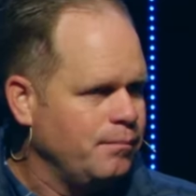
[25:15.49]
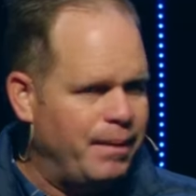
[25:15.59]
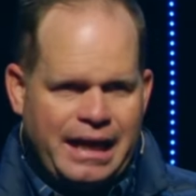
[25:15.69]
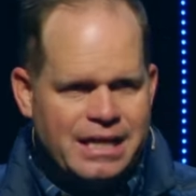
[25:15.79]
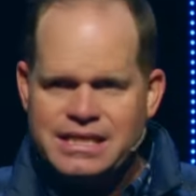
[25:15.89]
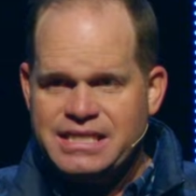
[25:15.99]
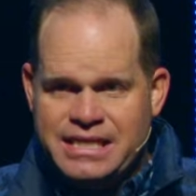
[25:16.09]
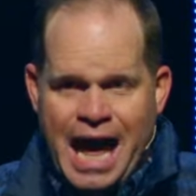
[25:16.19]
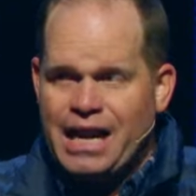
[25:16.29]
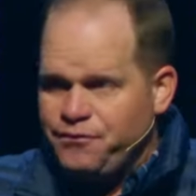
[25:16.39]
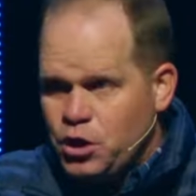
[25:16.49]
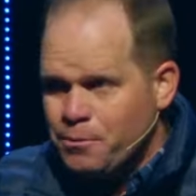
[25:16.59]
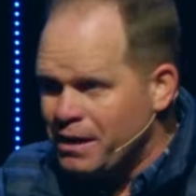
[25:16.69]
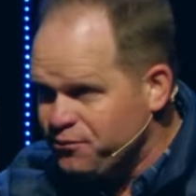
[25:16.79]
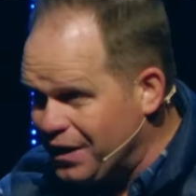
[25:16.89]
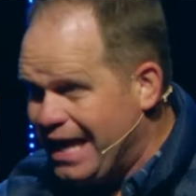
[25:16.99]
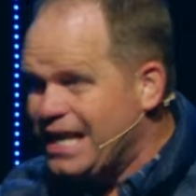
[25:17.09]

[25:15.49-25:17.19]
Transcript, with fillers: because it's not of human flesh,